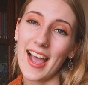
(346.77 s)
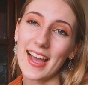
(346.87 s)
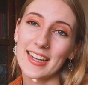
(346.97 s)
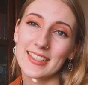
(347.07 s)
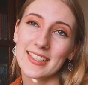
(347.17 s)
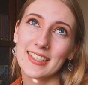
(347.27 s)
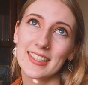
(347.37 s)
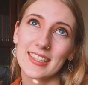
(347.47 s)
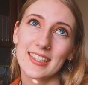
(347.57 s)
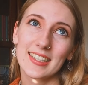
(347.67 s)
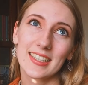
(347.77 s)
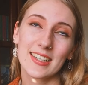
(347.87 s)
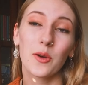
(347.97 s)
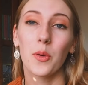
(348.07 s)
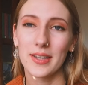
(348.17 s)
at
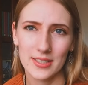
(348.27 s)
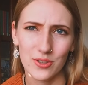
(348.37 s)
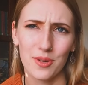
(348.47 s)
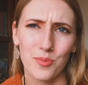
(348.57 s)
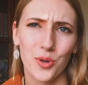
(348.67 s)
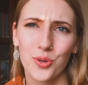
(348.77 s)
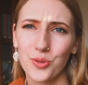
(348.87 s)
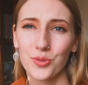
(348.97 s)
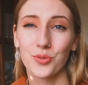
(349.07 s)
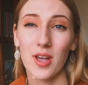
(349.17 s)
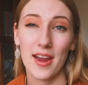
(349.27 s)
Queen Street Mall